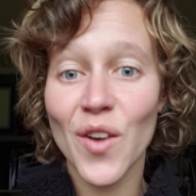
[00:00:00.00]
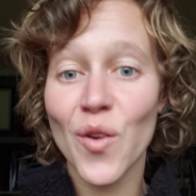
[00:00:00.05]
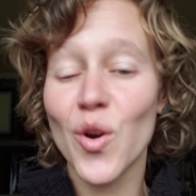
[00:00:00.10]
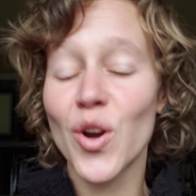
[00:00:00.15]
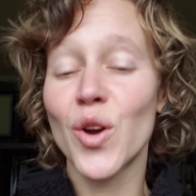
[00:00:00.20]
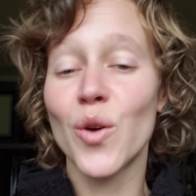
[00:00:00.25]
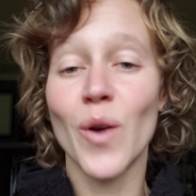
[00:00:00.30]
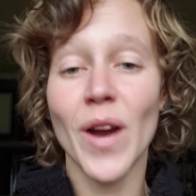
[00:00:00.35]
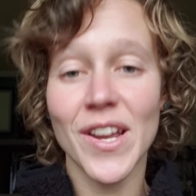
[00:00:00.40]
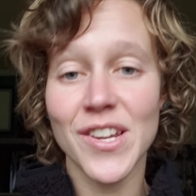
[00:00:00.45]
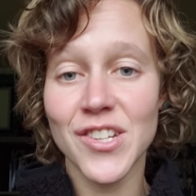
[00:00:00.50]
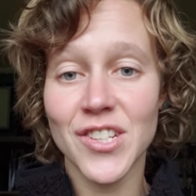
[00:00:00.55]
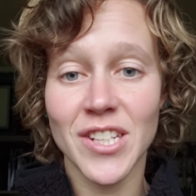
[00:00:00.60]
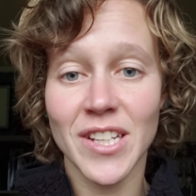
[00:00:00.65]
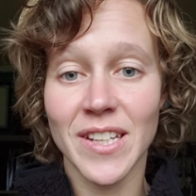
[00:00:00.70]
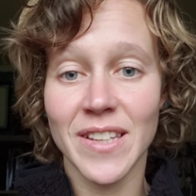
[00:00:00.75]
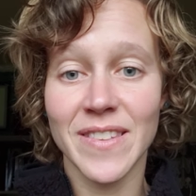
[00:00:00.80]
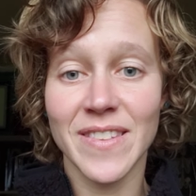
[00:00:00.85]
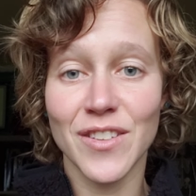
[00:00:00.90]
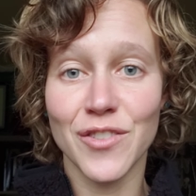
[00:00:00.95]
or
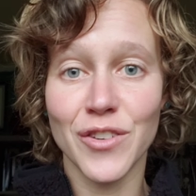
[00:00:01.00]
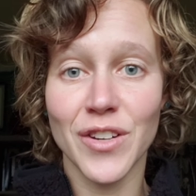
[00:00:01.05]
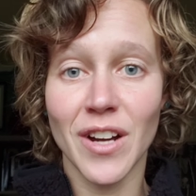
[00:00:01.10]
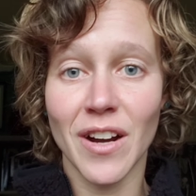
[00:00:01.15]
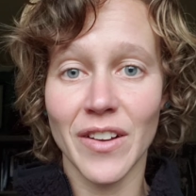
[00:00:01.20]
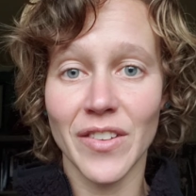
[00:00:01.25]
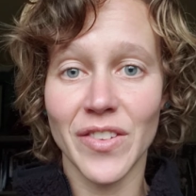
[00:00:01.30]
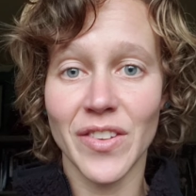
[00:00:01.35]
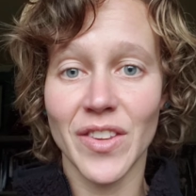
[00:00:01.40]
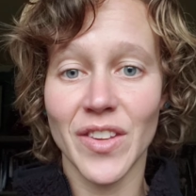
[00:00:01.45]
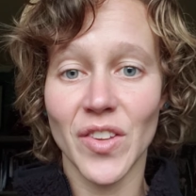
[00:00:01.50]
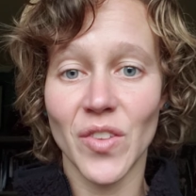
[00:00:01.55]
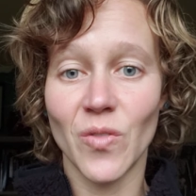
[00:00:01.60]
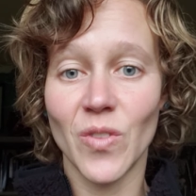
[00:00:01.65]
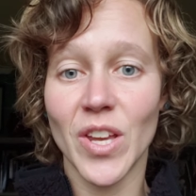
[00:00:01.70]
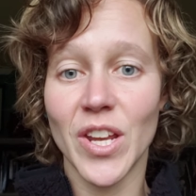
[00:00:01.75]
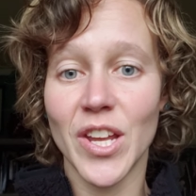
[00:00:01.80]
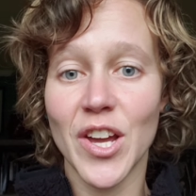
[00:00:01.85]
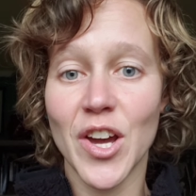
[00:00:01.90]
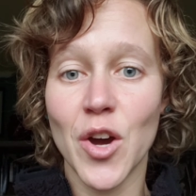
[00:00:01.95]
questions in regards to this
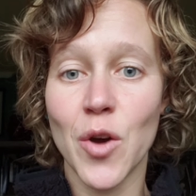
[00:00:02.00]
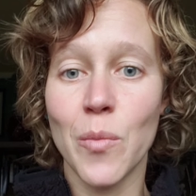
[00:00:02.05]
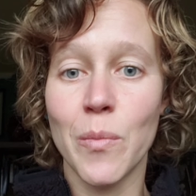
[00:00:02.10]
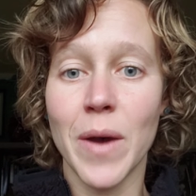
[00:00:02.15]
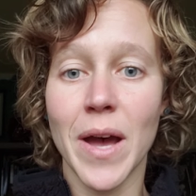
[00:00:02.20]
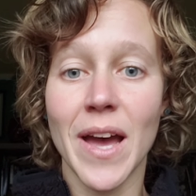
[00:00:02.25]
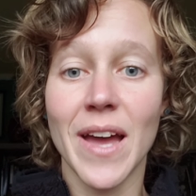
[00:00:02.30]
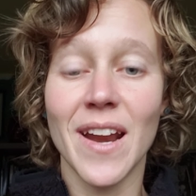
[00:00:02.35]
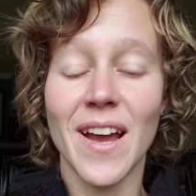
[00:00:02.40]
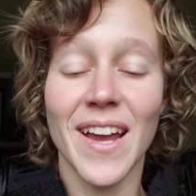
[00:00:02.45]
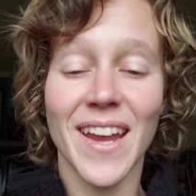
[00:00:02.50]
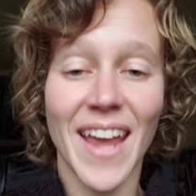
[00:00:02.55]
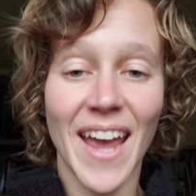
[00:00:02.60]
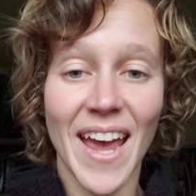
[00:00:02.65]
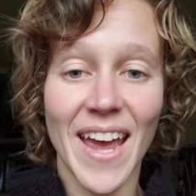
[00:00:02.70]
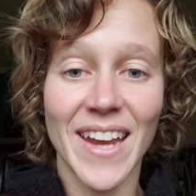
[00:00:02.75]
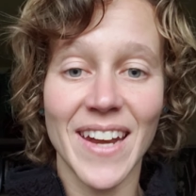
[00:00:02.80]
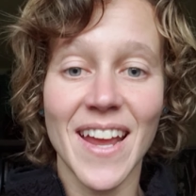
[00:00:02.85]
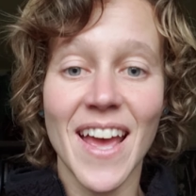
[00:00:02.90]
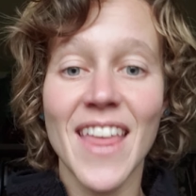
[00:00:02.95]
video, but
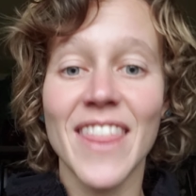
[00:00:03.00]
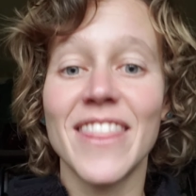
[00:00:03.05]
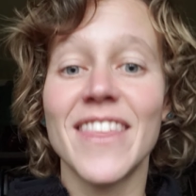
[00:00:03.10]
again,